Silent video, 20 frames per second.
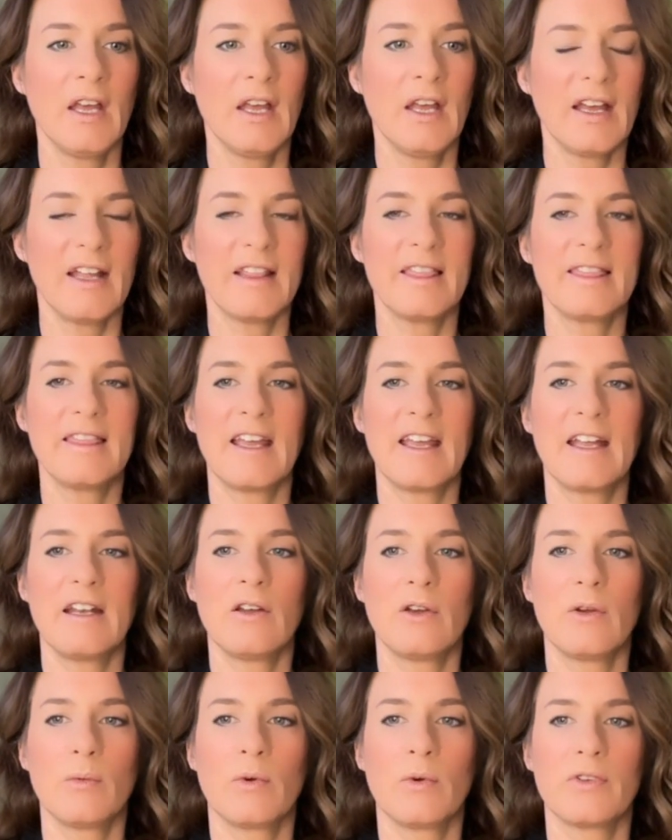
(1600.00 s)
And then
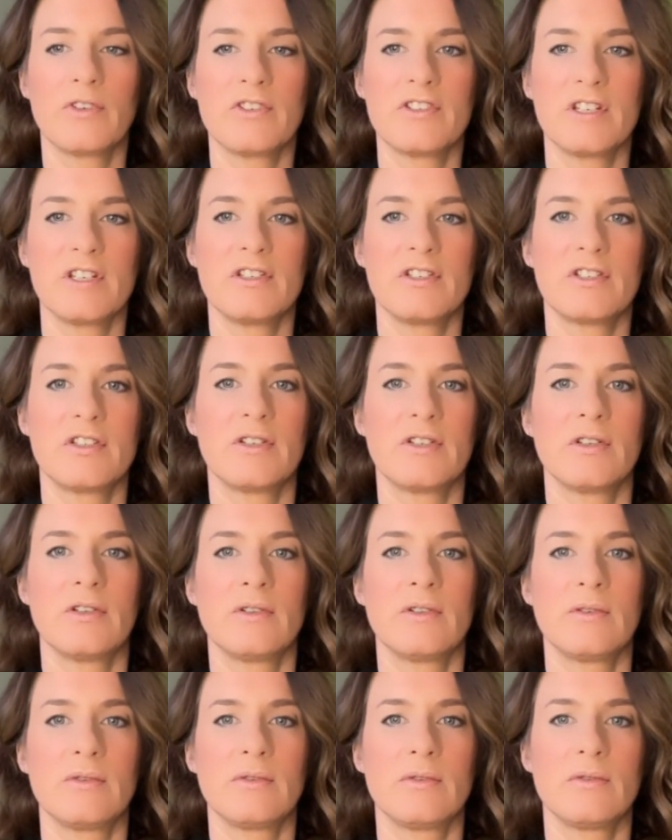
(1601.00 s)
I wanted
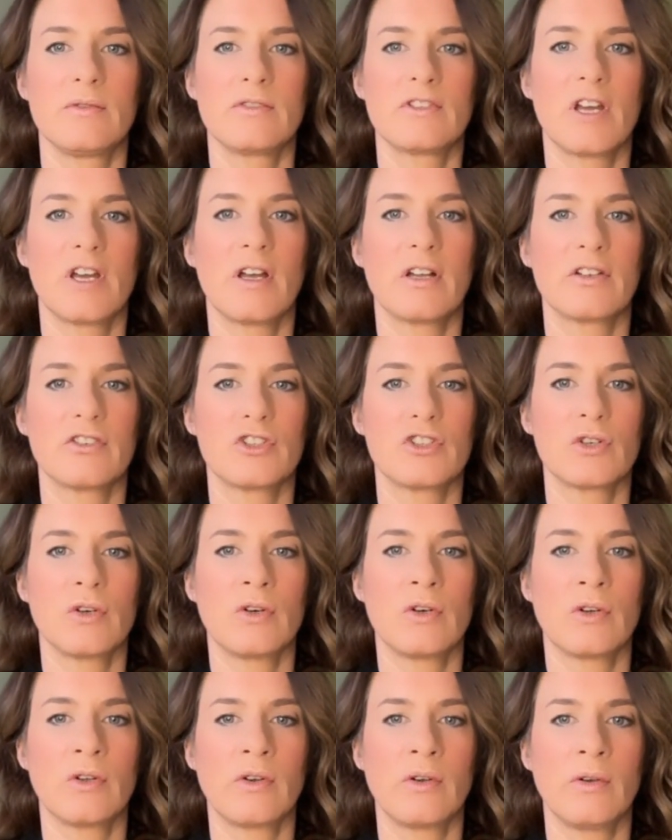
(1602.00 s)
to touch
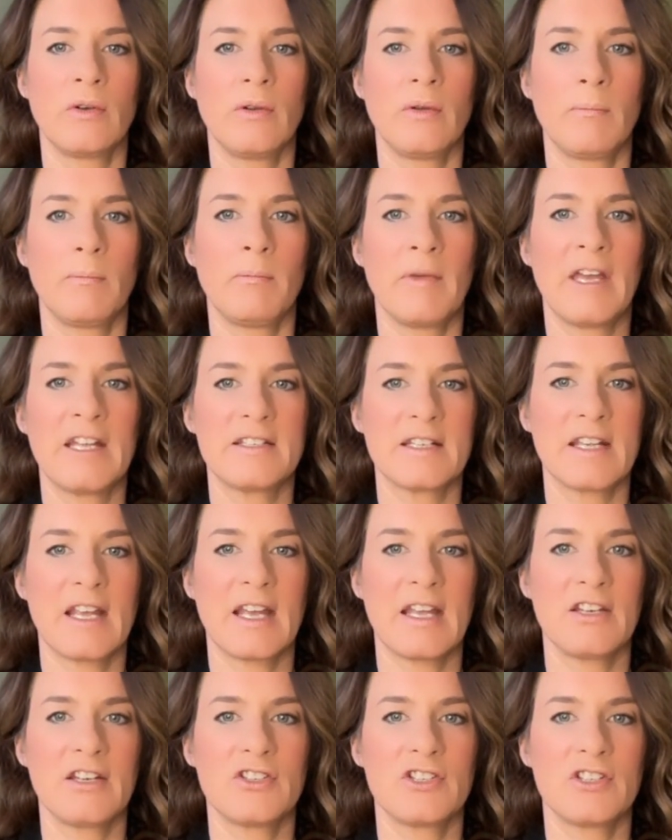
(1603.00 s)
on
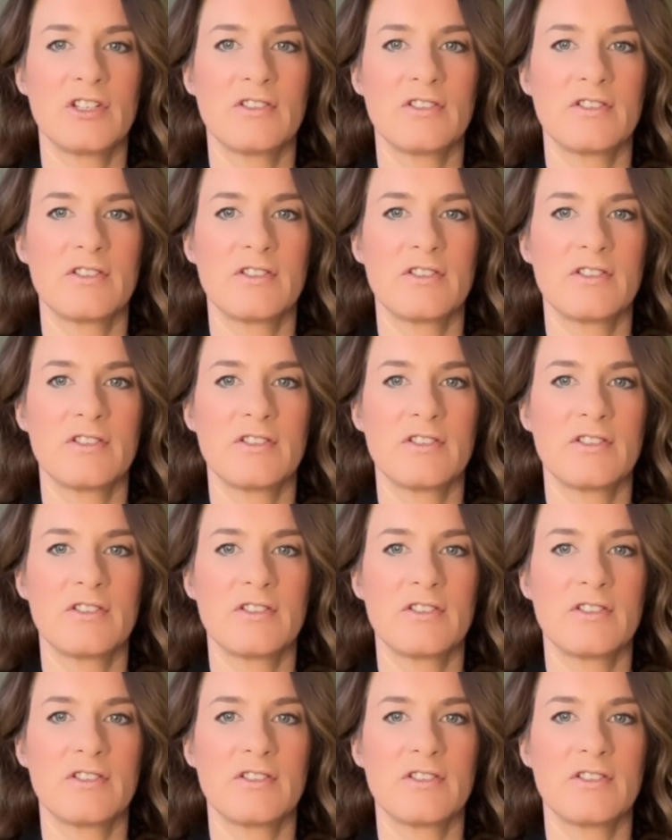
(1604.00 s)
medication.